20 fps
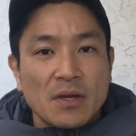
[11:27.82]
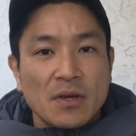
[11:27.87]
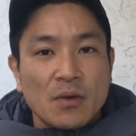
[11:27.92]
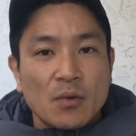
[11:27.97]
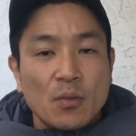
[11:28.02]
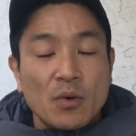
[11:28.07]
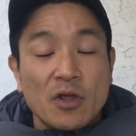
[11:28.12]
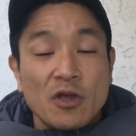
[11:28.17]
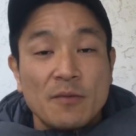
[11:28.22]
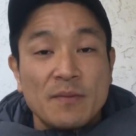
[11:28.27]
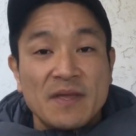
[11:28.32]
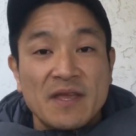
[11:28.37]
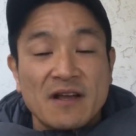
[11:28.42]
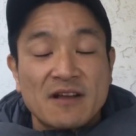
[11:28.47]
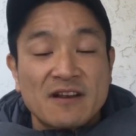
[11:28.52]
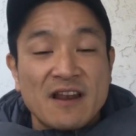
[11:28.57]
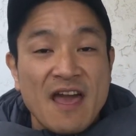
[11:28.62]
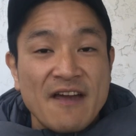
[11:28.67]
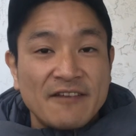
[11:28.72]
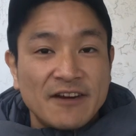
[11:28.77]
Will you be a
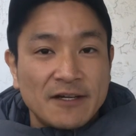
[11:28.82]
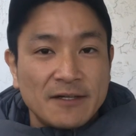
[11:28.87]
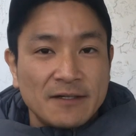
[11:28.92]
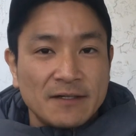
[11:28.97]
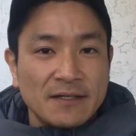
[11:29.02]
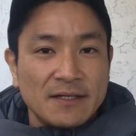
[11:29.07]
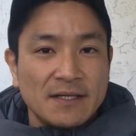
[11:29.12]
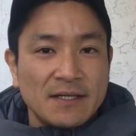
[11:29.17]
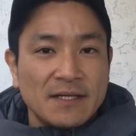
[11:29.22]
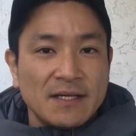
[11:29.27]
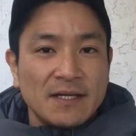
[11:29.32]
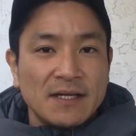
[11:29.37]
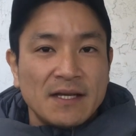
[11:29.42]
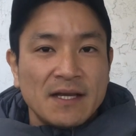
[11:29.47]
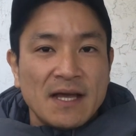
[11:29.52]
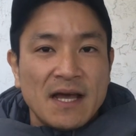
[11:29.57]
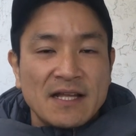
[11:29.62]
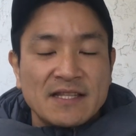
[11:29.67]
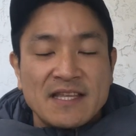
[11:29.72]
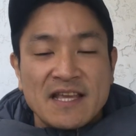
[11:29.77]
clever
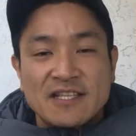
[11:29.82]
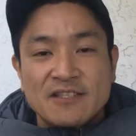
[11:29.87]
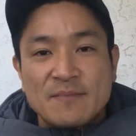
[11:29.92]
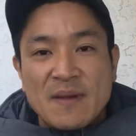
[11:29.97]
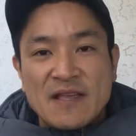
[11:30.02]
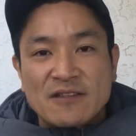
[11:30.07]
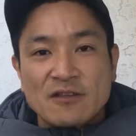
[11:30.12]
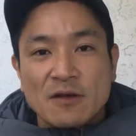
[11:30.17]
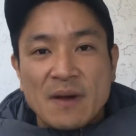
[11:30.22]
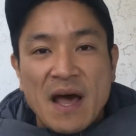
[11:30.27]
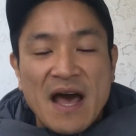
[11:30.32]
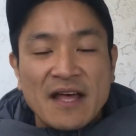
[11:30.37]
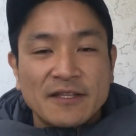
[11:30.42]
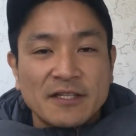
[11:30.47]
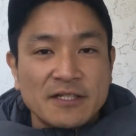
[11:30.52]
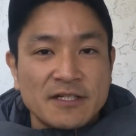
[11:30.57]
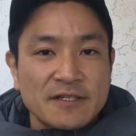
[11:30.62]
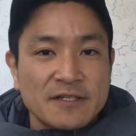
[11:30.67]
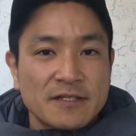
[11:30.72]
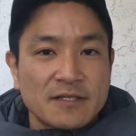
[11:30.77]
at the expense of
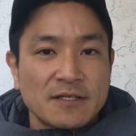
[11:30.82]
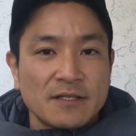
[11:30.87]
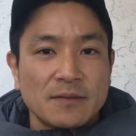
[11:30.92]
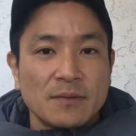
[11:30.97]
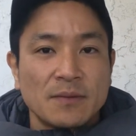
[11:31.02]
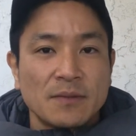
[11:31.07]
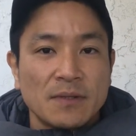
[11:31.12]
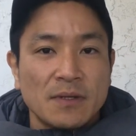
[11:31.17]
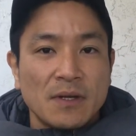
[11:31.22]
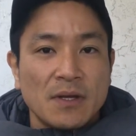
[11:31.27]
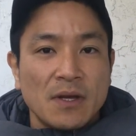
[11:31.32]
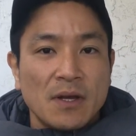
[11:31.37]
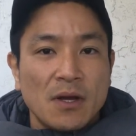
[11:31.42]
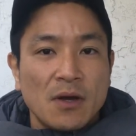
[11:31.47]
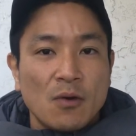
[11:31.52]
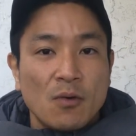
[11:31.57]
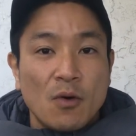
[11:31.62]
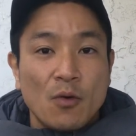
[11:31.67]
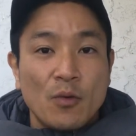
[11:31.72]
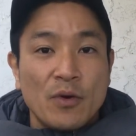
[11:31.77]
others,
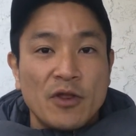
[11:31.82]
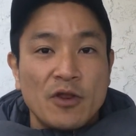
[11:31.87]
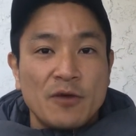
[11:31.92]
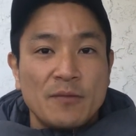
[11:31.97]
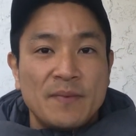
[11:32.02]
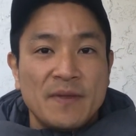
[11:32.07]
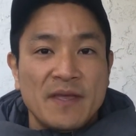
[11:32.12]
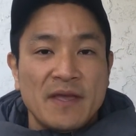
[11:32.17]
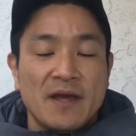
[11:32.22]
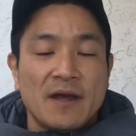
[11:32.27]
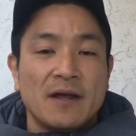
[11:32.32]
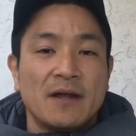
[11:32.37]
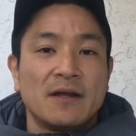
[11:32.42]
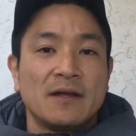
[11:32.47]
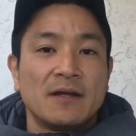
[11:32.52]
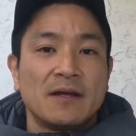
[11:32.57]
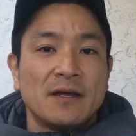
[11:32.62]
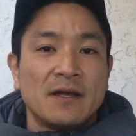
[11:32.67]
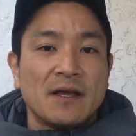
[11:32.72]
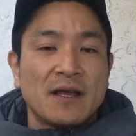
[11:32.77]
or will you be a
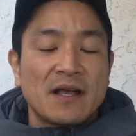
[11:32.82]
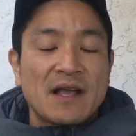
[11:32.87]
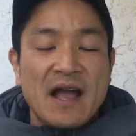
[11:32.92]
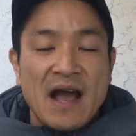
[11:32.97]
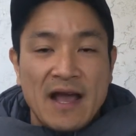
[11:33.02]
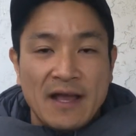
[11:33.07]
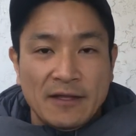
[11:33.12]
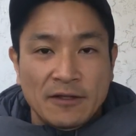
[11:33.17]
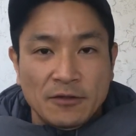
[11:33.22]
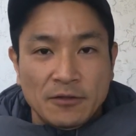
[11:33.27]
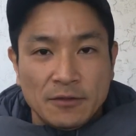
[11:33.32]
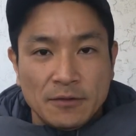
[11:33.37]
kind?